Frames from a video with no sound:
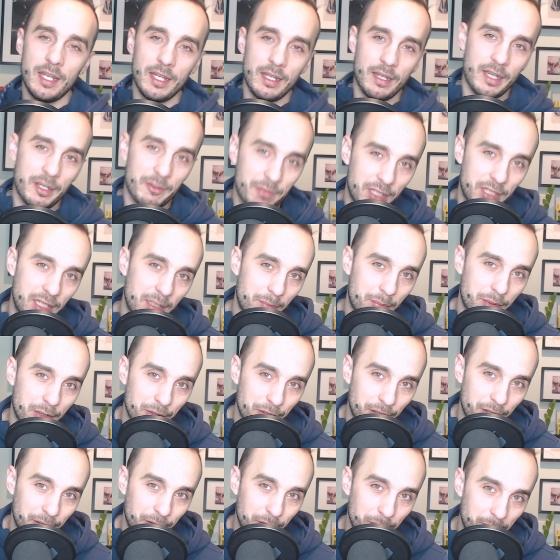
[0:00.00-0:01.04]
I really
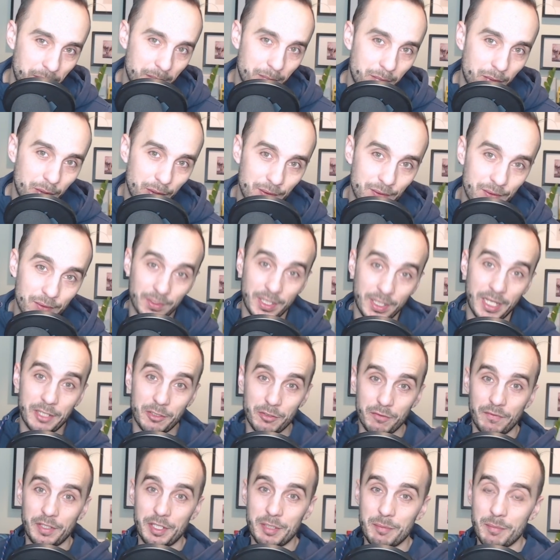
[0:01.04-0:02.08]
appreciate you, my boys, so thank
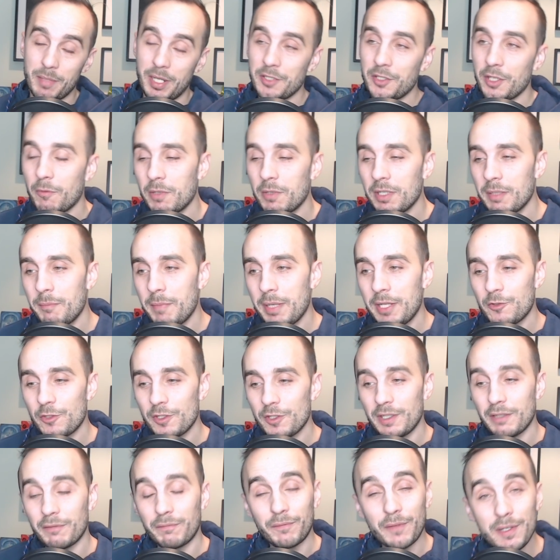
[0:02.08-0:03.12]
you very much. I want to mention
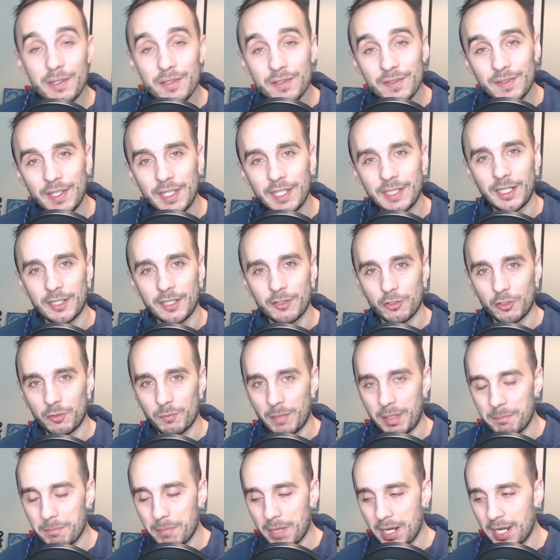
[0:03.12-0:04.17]
the first thing that's on
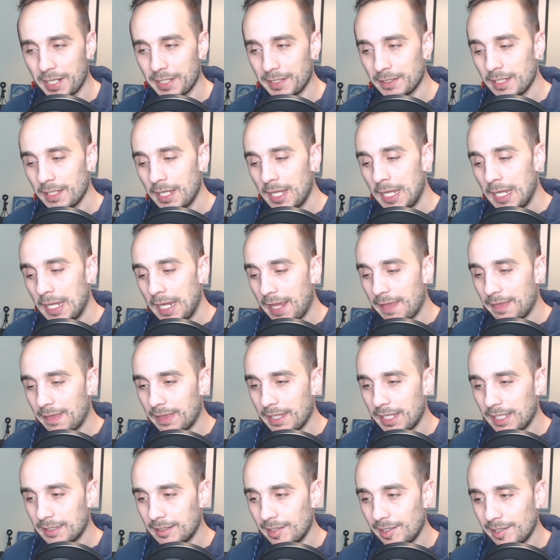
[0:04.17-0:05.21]
my mind, and
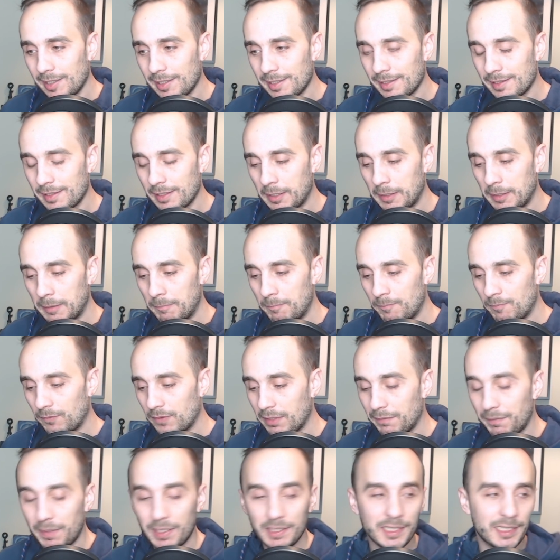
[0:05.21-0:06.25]
that is the
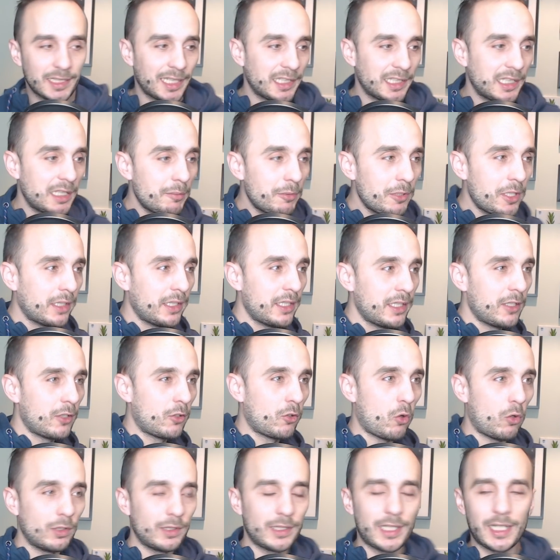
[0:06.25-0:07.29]
fact that I keep getting
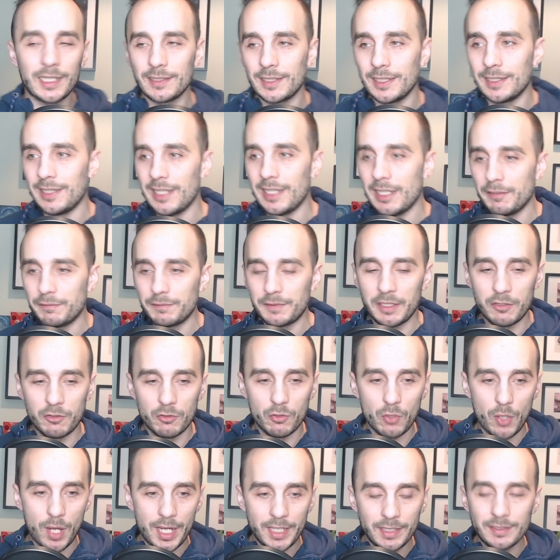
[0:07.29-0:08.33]
contacted left and
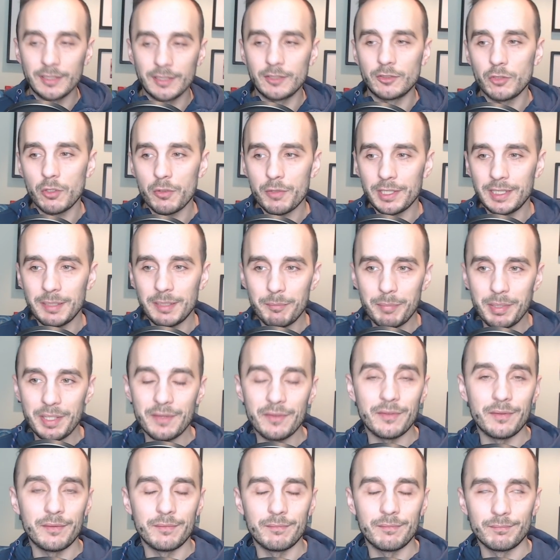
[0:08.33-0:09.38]
right. It's already
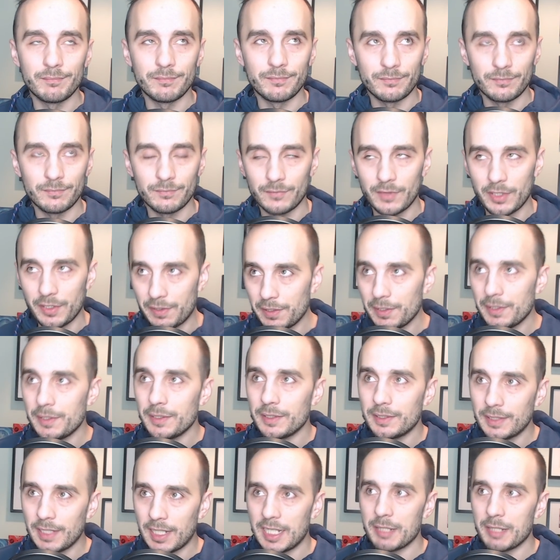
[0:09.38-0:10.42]
been the
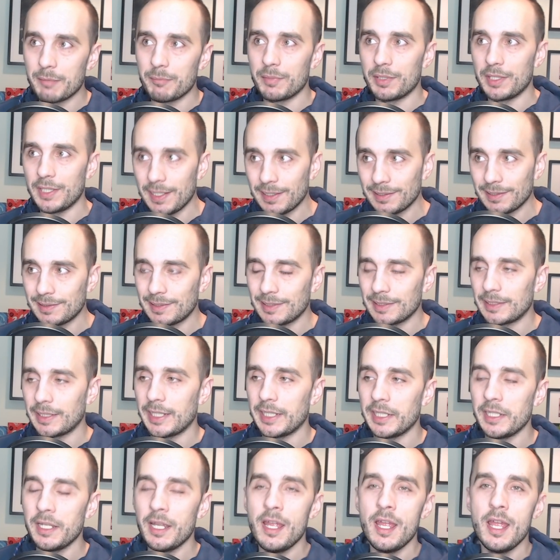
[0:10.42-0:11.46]
third time
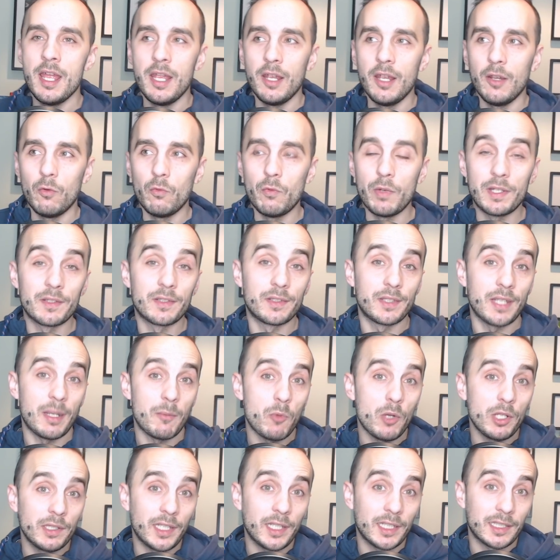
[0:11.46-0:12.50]
yesterday when
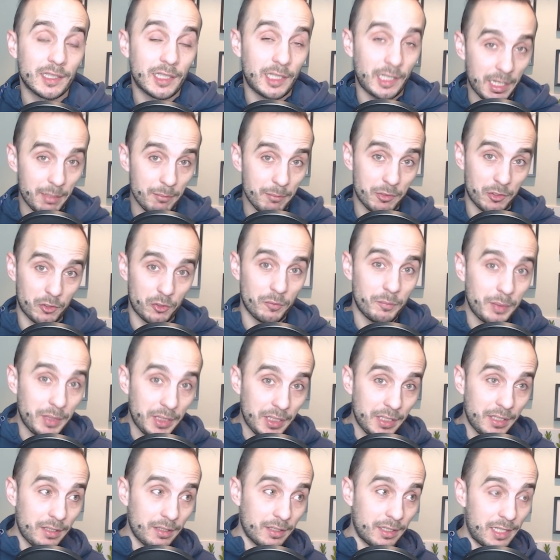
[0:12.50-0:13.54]
someone that claims to
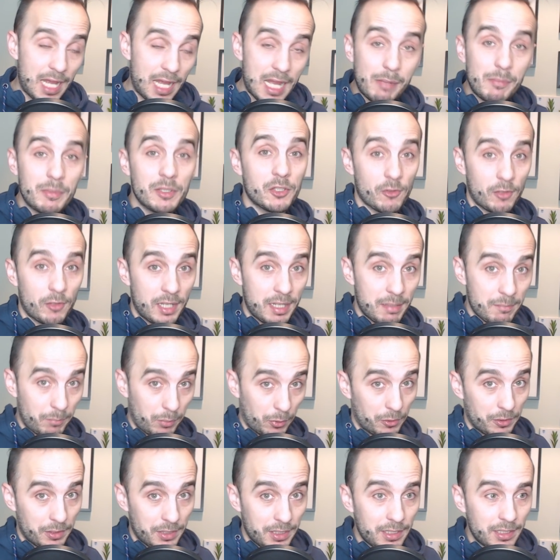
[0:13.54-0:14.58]
be an Amazon
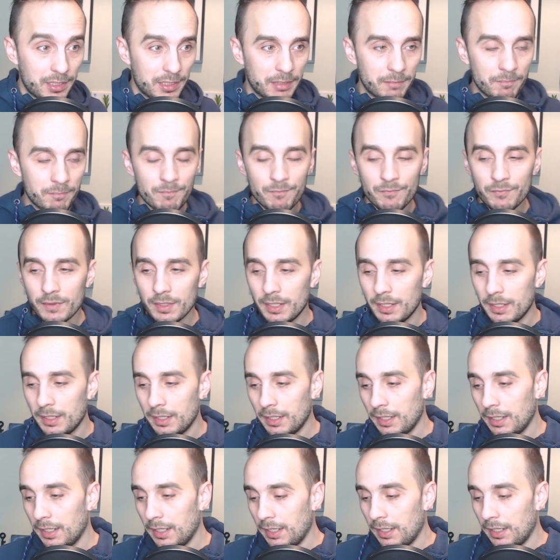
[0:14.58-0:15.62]
employee
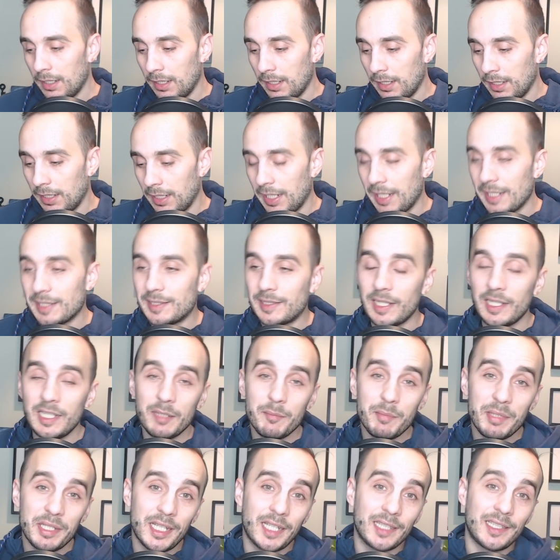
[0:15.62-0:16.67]
is telling
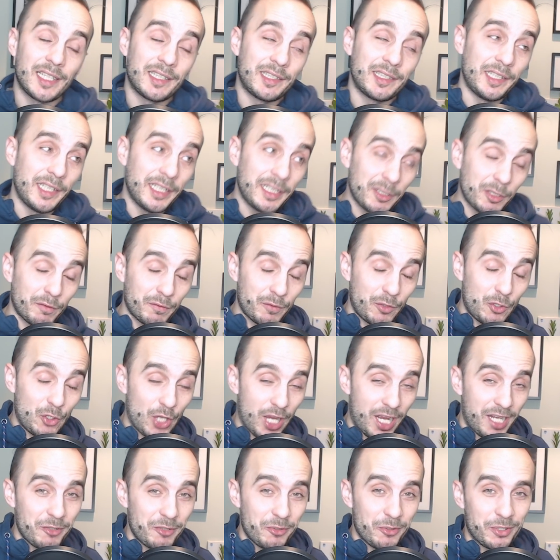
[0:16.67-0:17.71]
me that at the end of
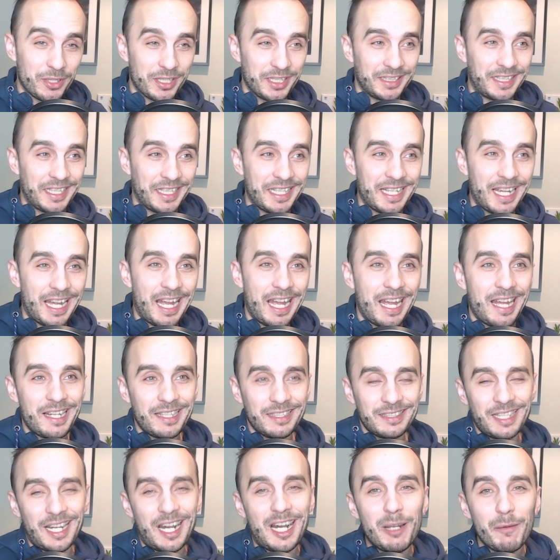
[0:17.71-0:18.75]
January they
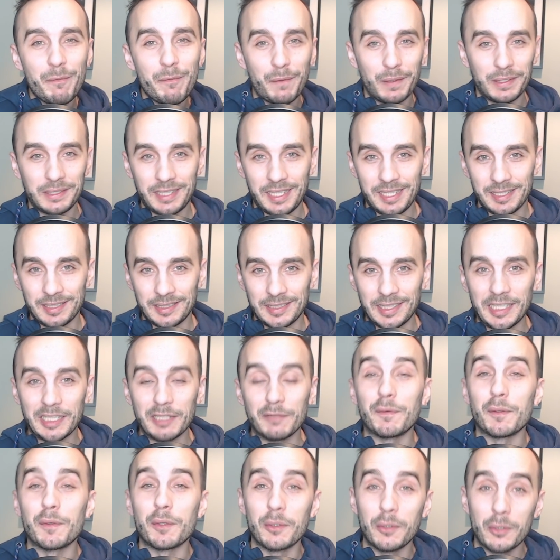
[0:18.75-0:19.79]
had alpha testing
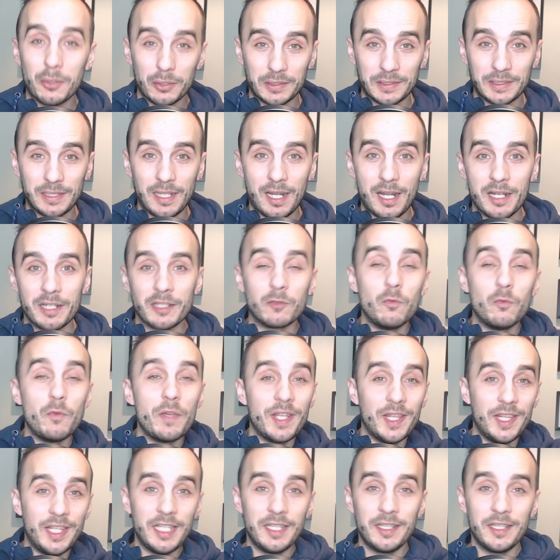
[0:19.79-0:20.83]
for Lost Ark
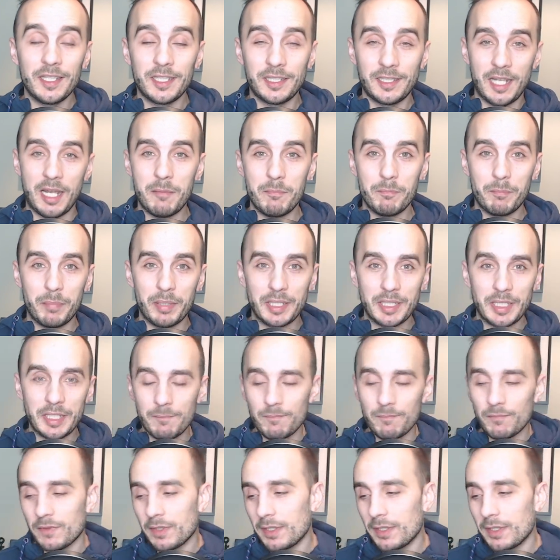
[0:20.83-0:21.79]
within the company.